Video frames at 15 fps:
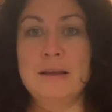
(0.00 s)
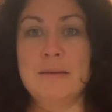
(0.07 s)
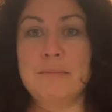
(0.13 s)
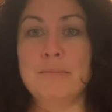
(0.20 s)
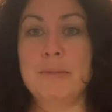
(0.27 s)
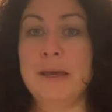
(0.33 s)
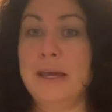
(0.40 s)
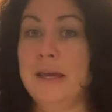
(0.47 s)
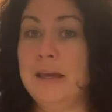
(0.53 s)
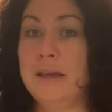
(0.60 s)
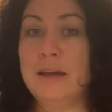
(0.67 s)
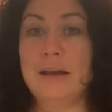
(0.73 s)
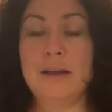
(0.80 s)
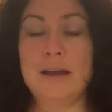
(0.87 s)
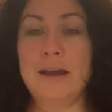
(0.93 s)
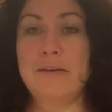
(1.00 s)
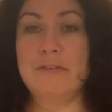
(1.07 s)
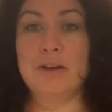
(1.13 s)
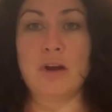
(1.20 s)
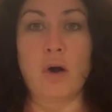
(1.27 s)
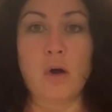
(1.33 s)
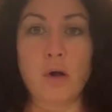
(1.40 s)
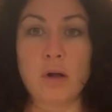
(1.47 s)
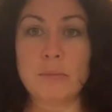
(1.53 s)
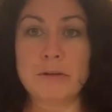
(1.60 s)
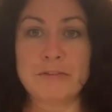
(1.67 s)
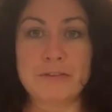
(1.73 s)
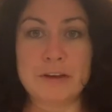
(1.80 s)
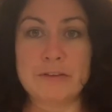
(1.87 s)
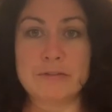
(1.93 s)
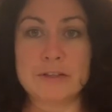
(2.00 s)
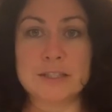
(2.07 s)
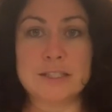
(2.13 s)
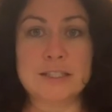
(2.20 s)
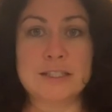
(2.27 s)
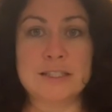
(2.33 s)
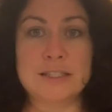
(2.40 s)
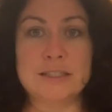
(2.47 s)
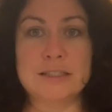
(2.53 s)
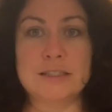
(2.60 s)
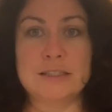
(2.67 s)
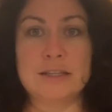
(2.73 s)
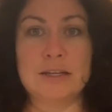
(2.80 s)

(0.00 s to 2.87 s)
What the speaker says: me having all my favorites didn't